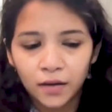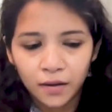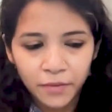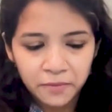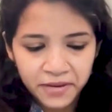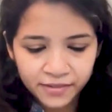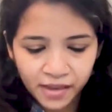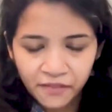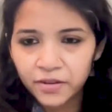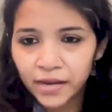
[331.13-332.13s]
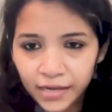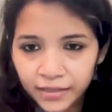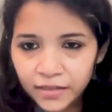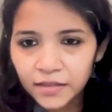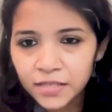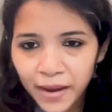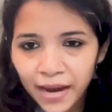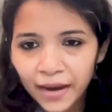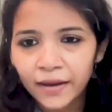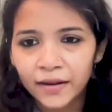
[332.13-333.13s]
maybe 7-8 years
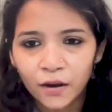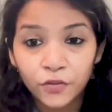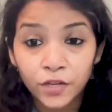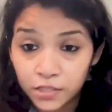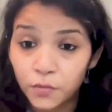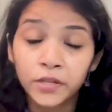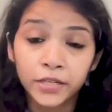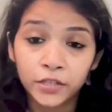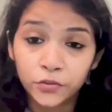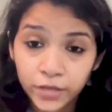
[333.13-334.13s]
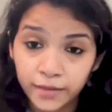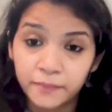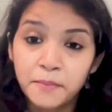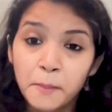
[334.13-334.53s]
back and how things are working today.